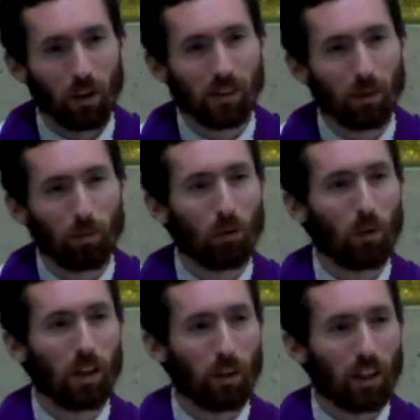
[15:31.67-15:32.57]
What a
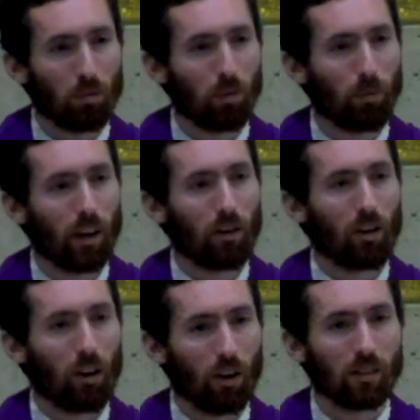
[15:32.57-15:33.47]
simple way we can prepare
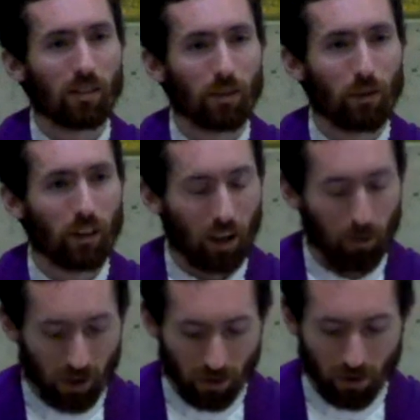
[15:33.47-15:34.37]
our hearts for the
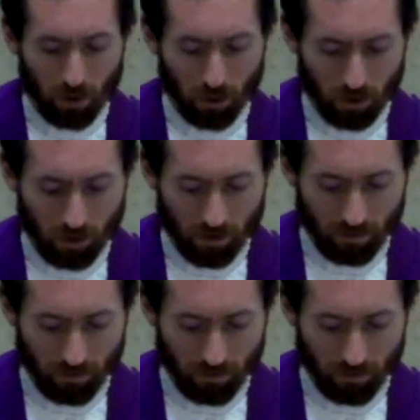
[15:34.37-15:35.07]
coming of the Lord.